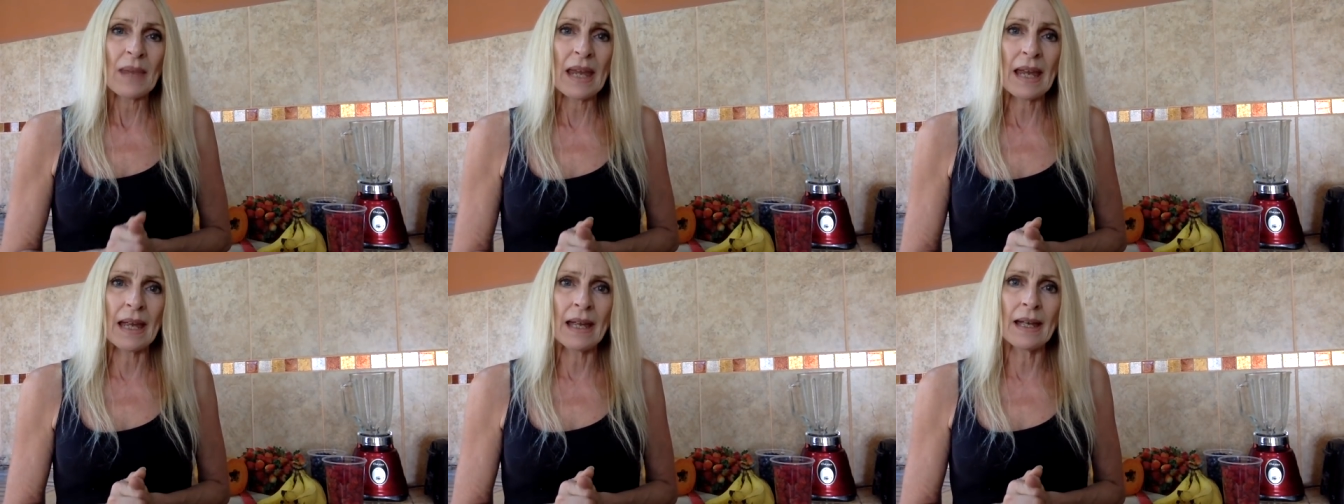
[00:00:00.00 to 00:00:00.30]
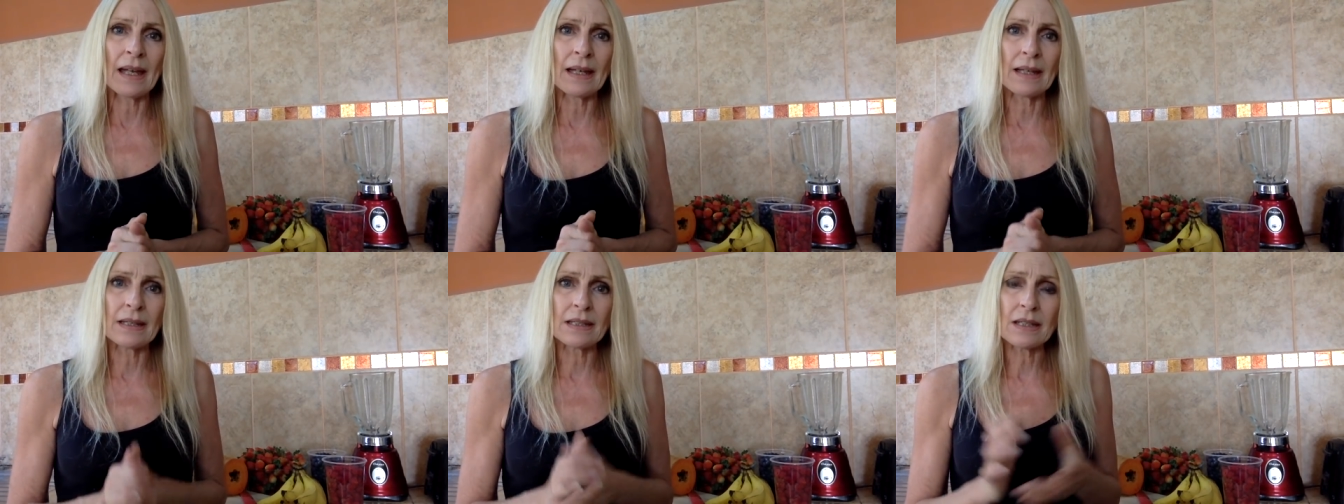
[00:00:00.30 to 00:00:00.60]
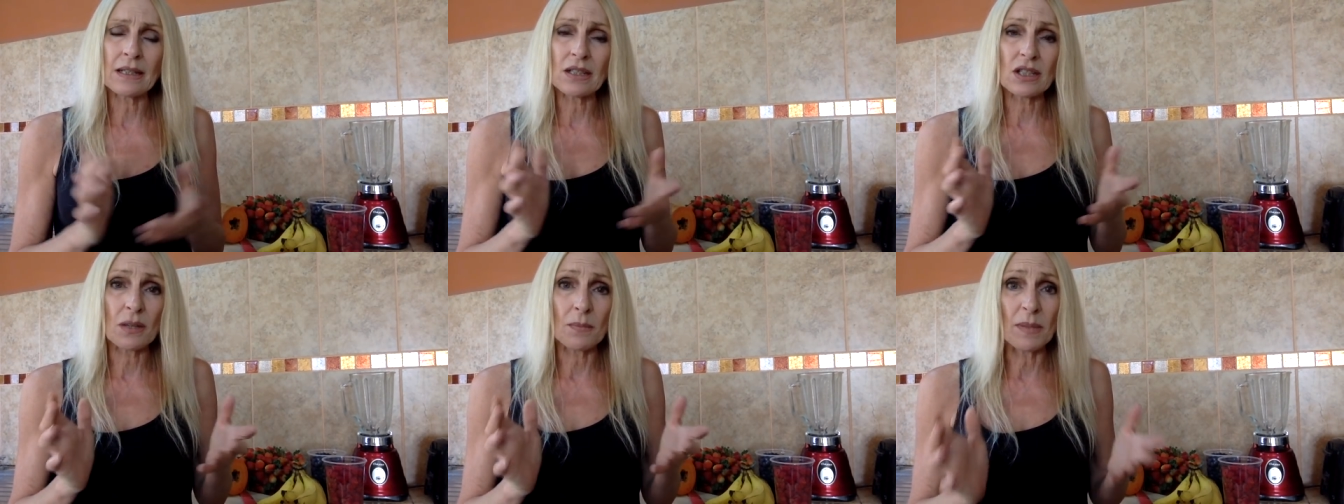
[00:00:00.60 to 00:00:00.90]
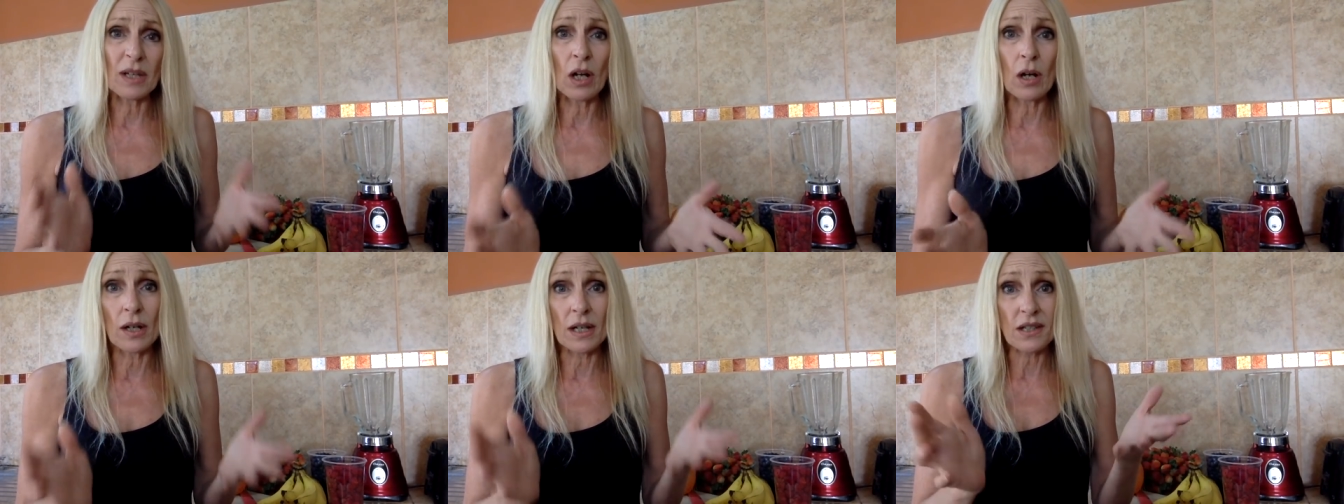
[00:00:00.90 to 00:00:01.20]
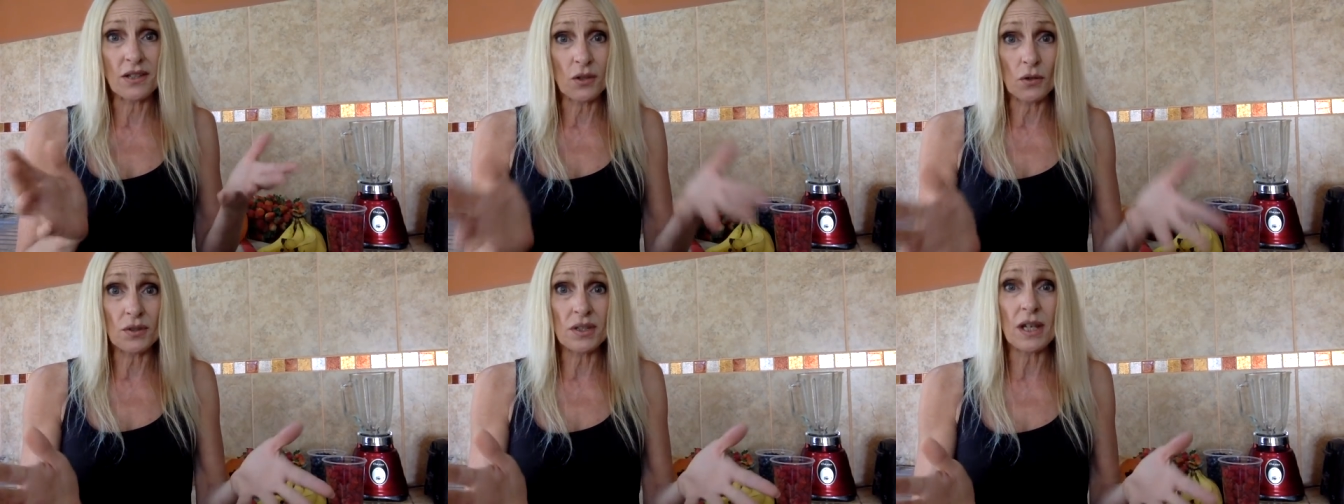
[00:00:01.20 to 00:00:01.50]
And to be
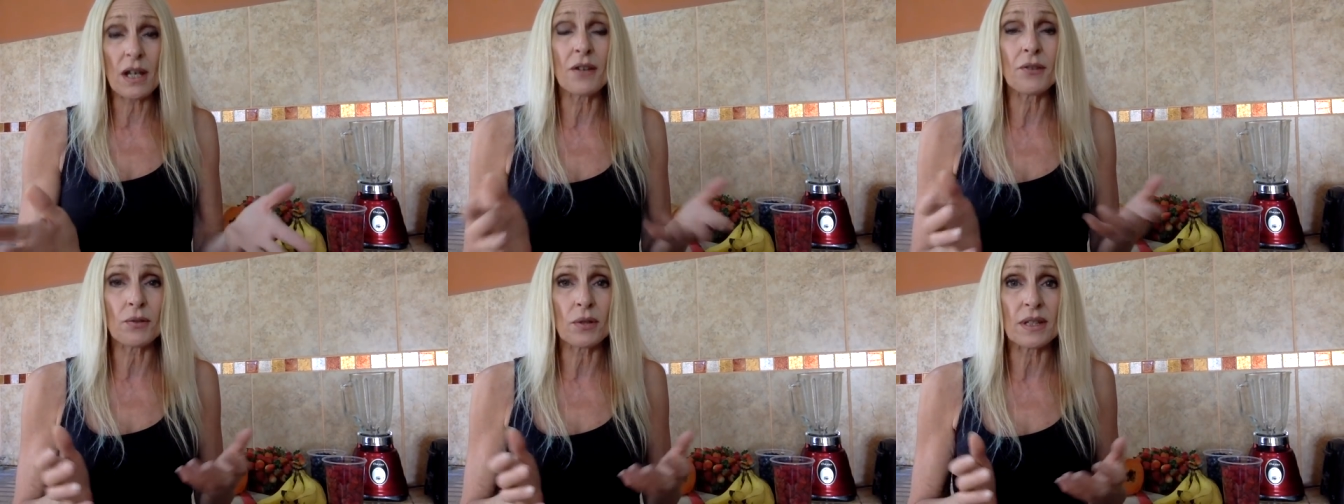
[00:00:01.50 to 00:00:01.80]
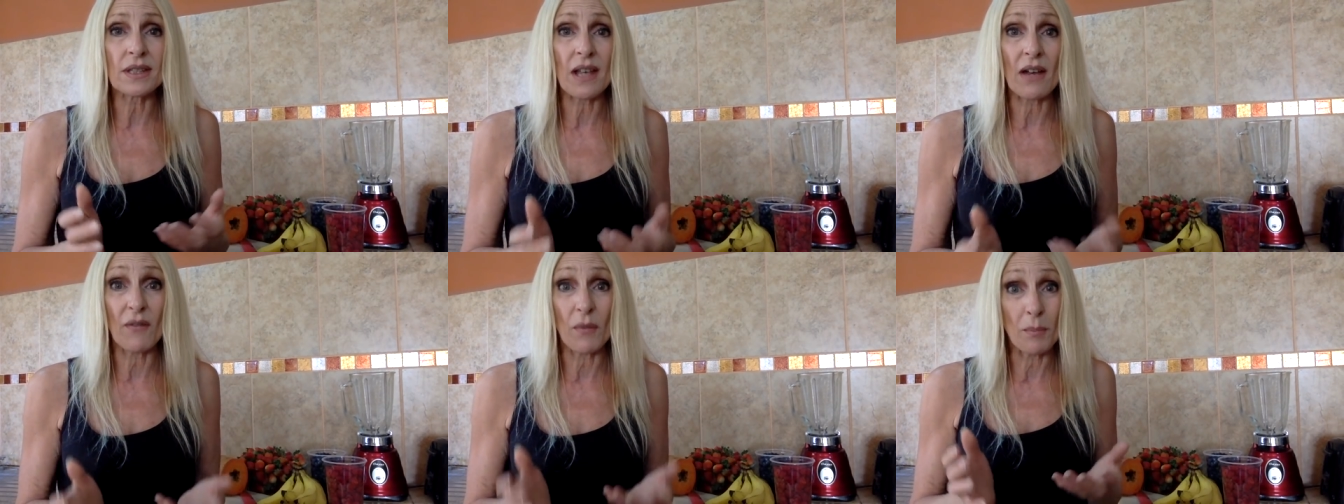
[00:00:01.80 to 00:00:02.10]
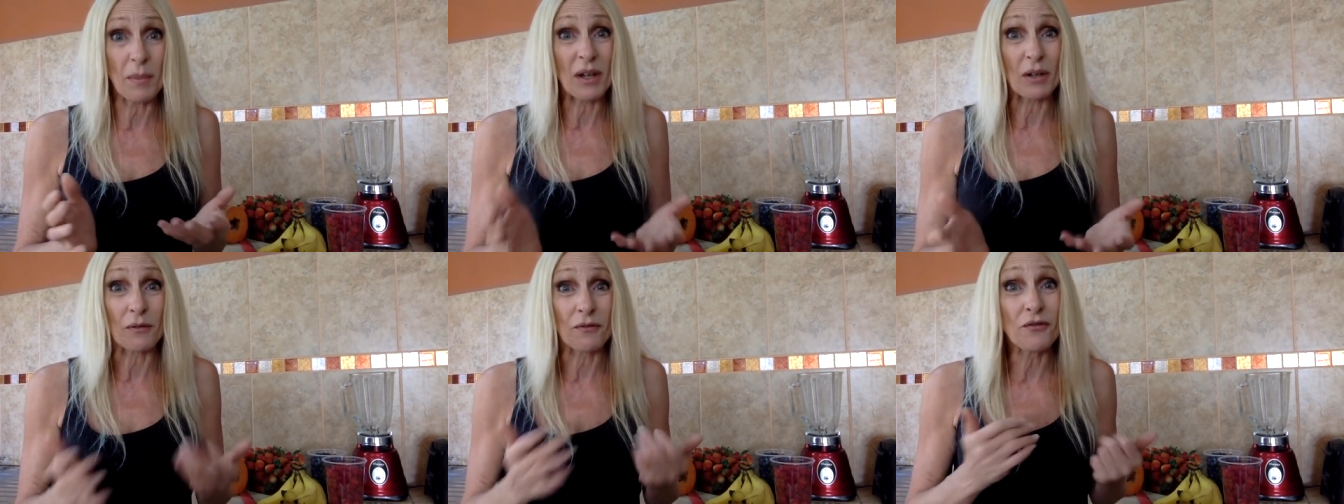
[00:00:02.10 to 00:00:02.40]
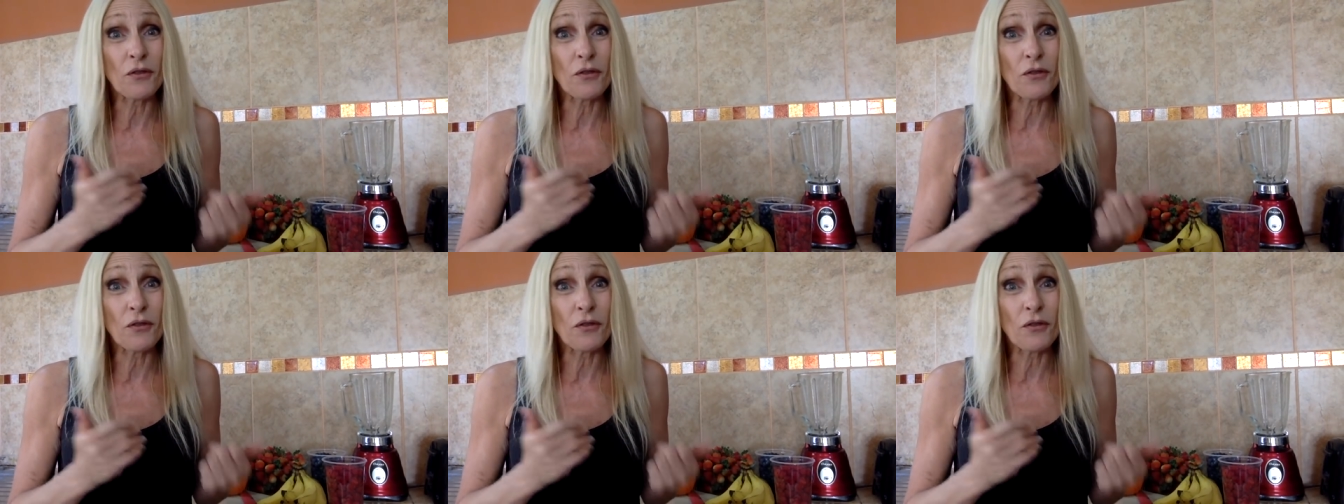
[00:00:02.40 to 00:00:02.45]
honest, those countries have a better